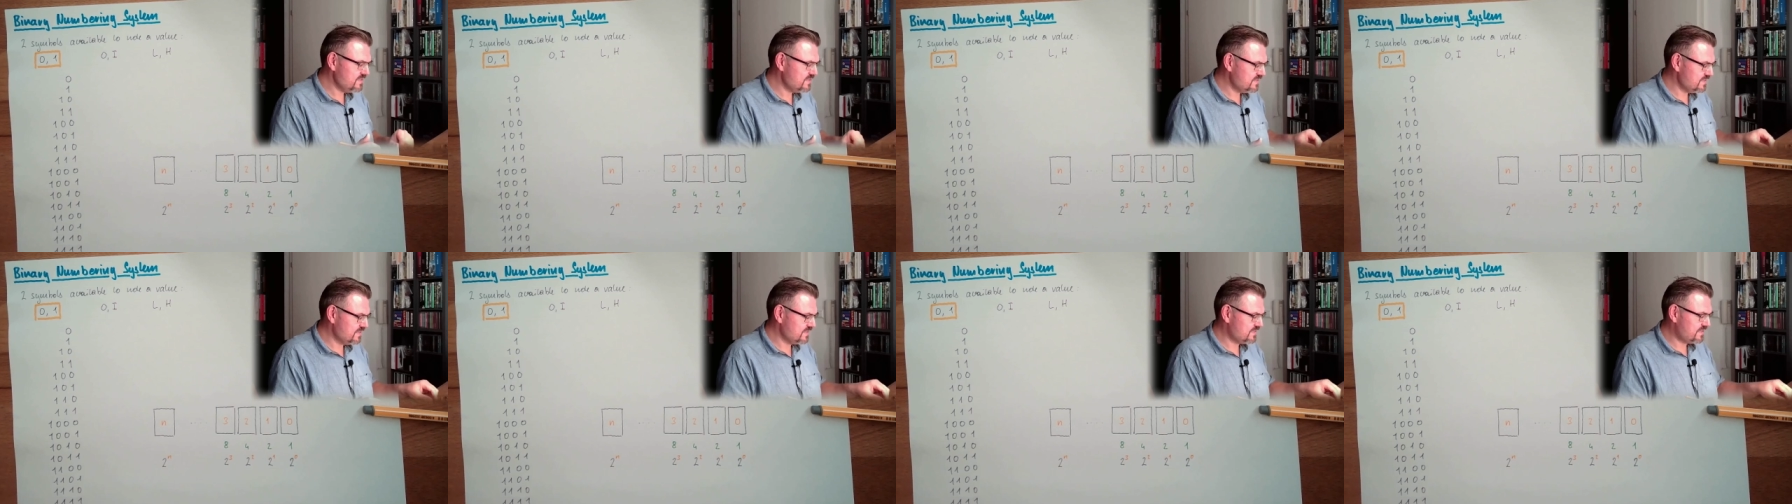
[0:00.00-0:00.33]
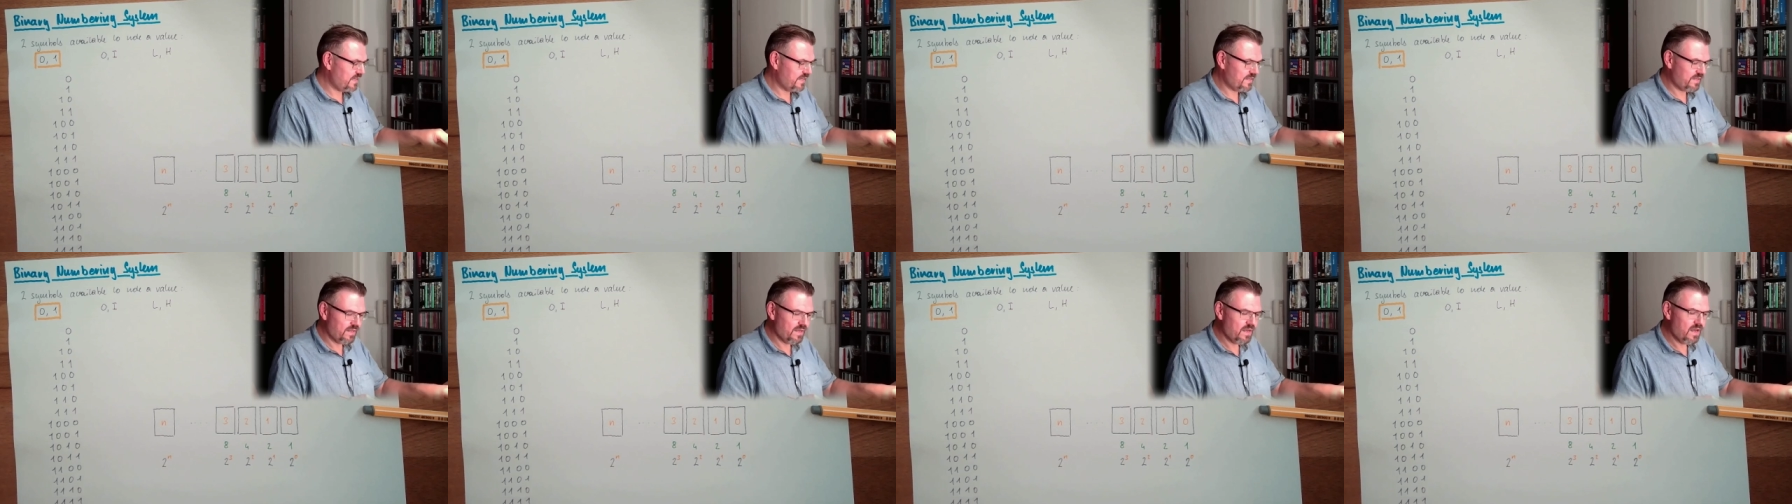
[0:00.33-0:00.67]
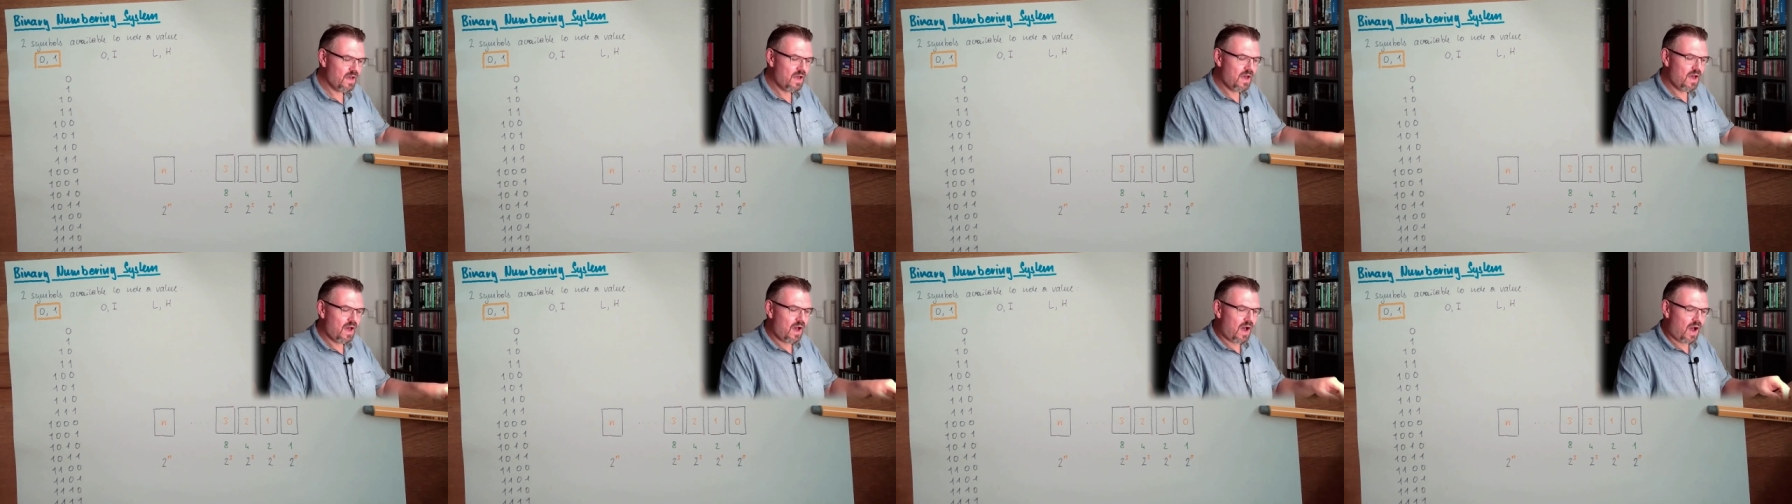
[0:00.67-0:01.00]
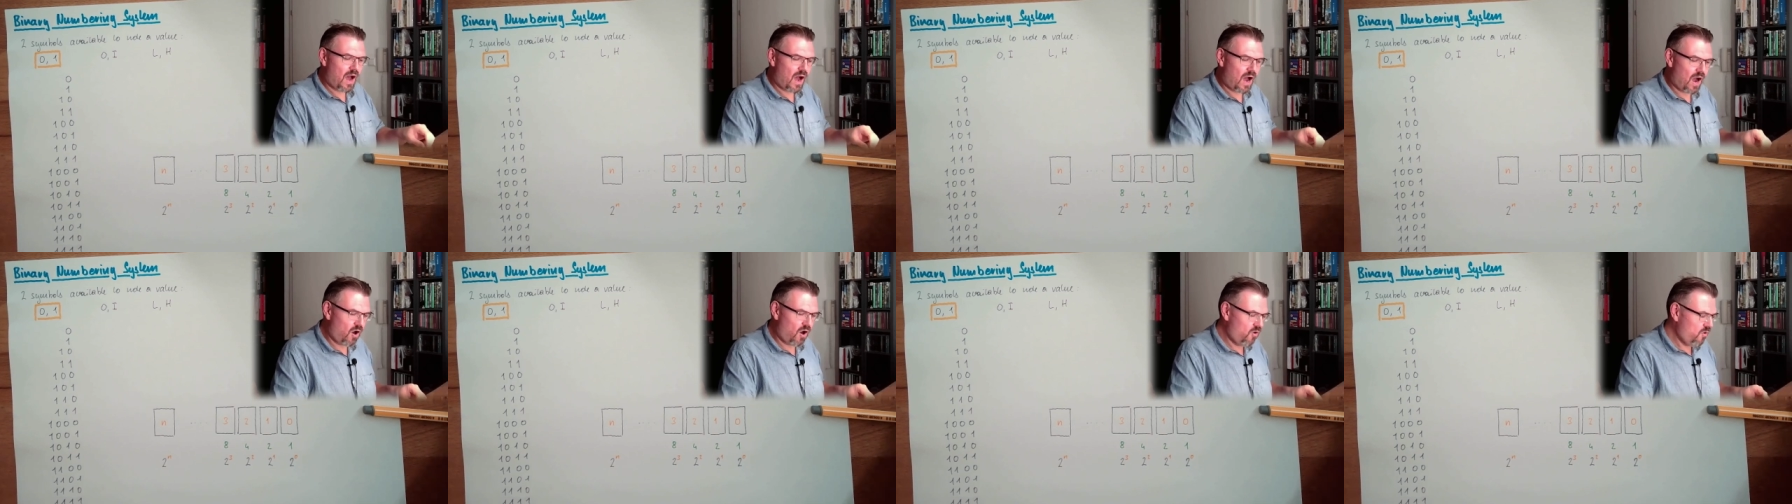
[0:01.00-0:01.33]
is exactly
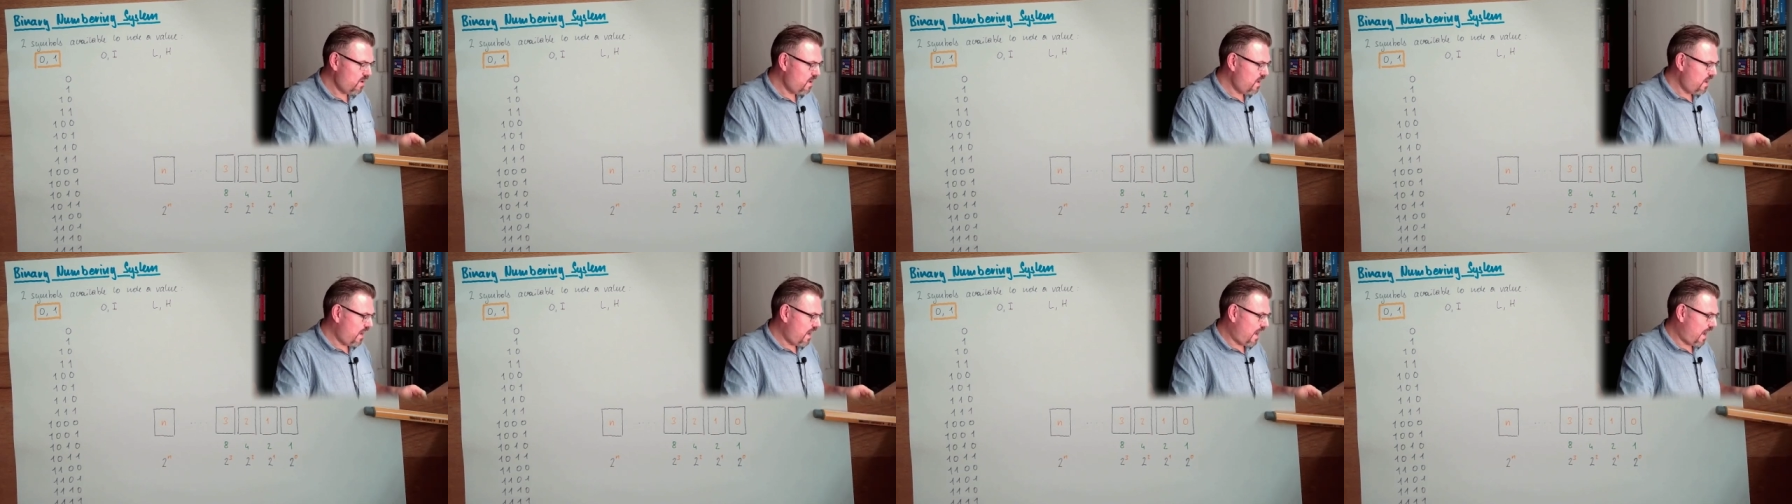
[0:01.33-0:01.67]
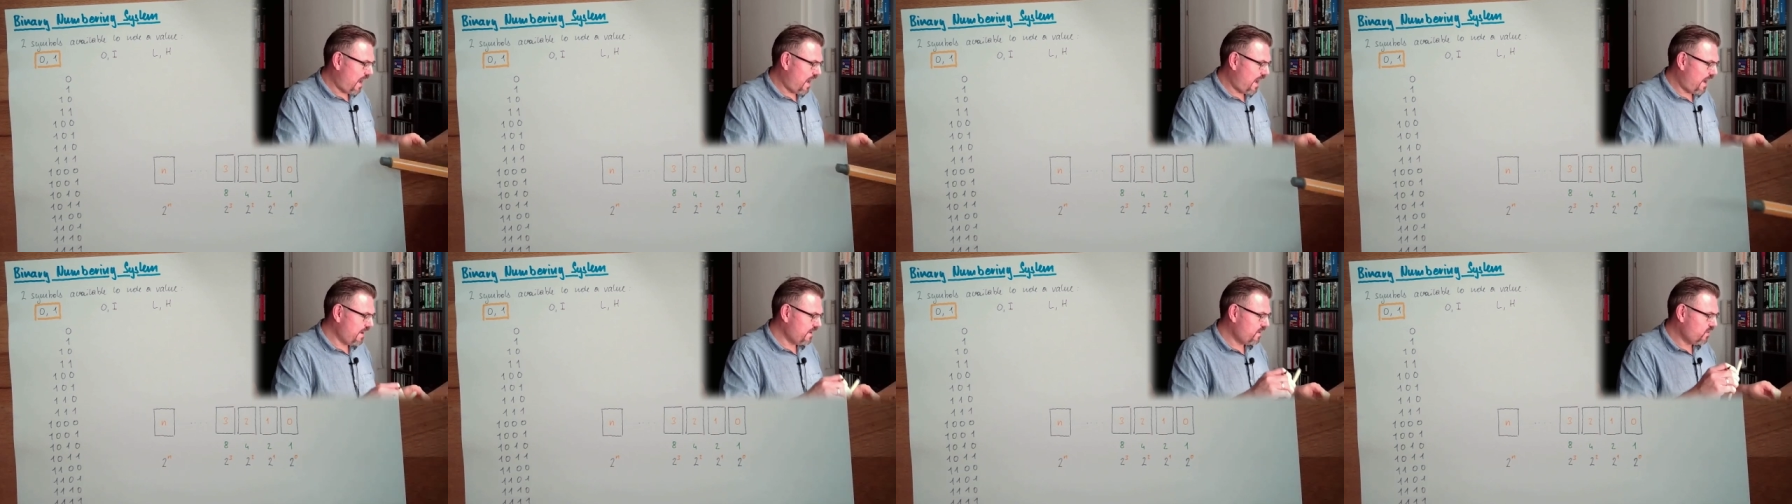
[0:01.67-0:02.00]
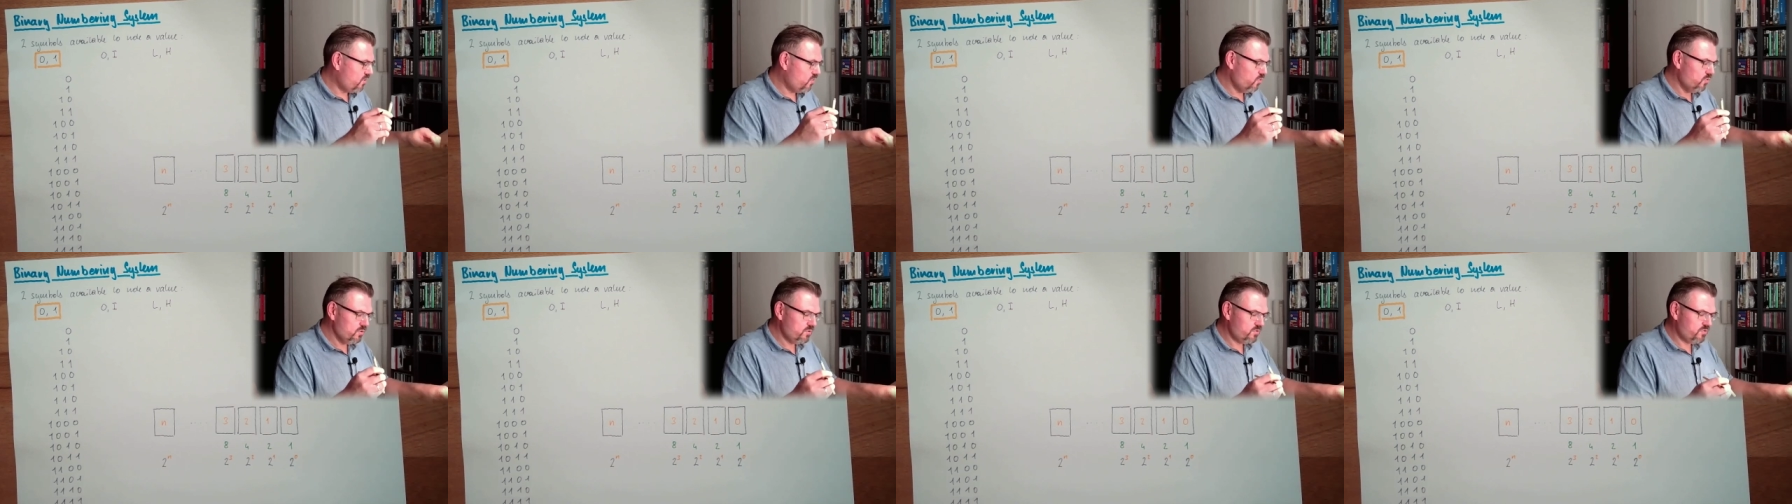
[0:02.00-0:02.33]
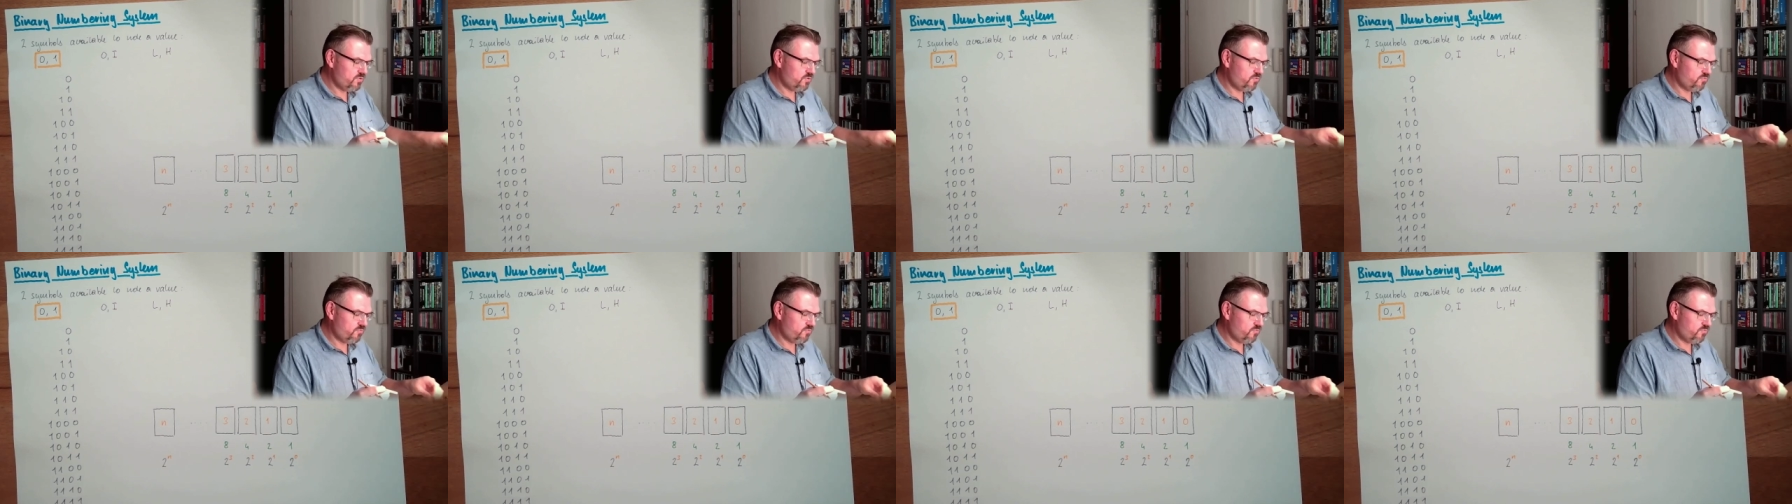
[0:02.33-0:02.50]
how I could